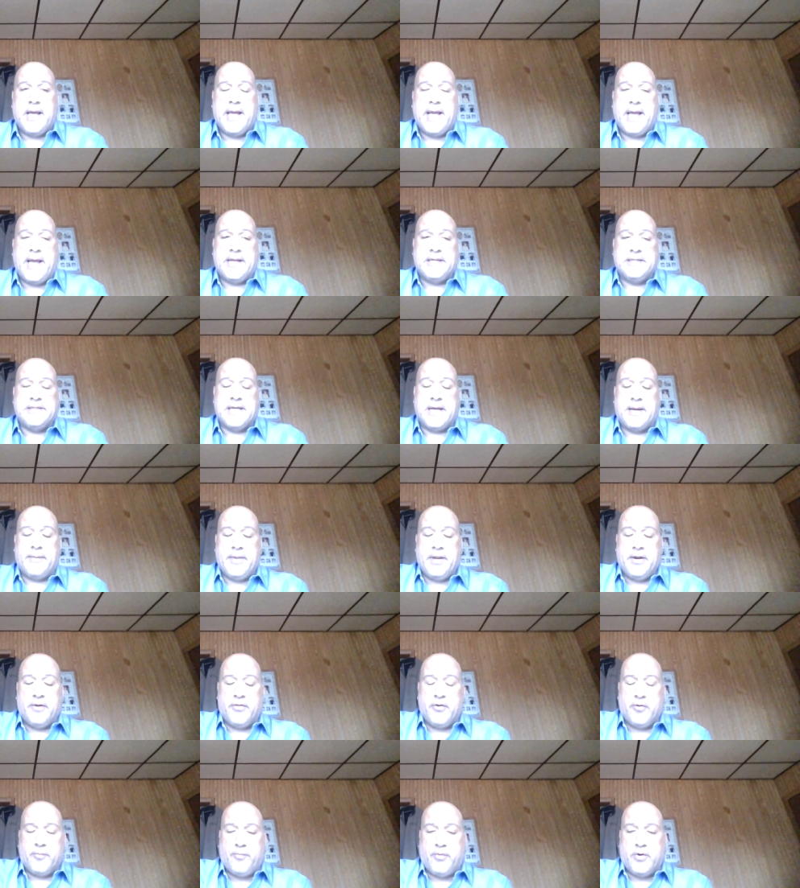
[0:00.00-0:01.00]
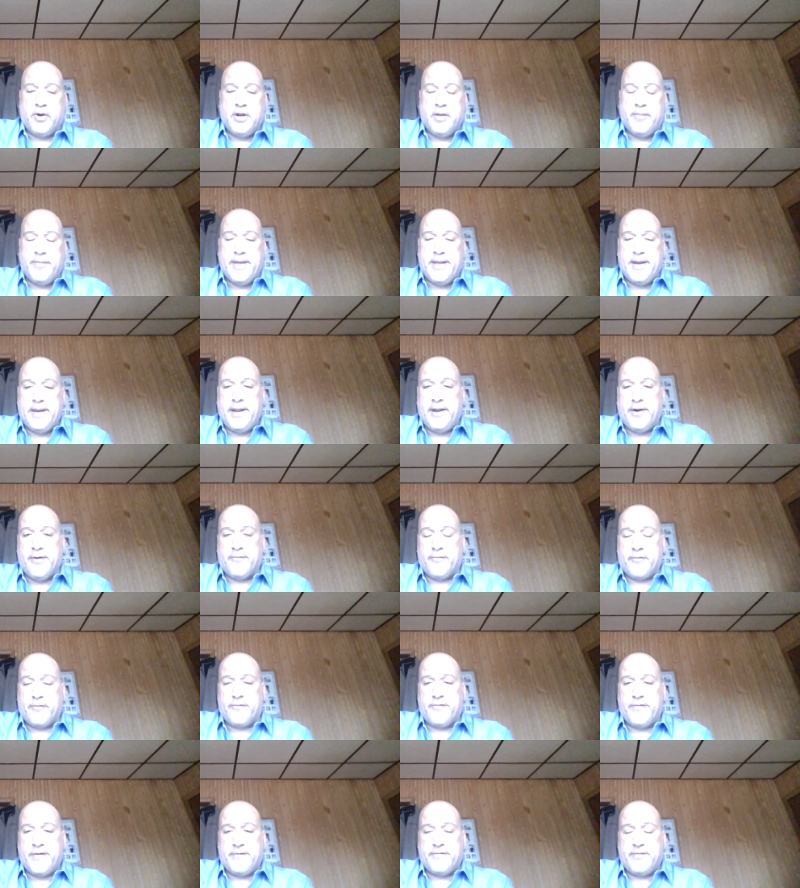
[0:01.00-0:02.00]
And, they're putting him in here
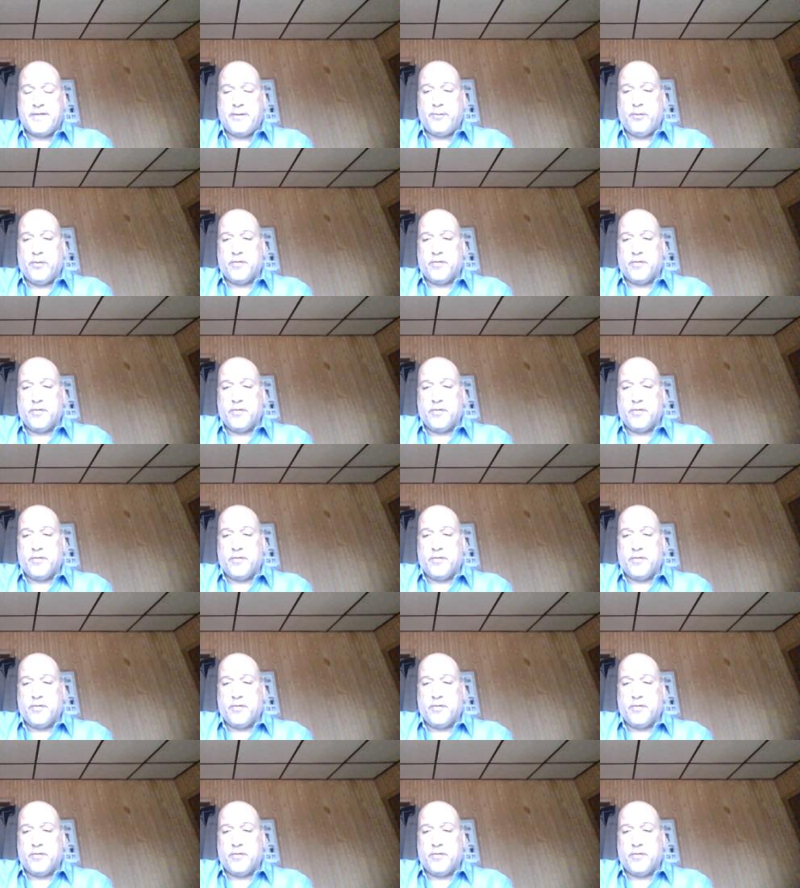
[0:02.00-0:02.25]
for 50.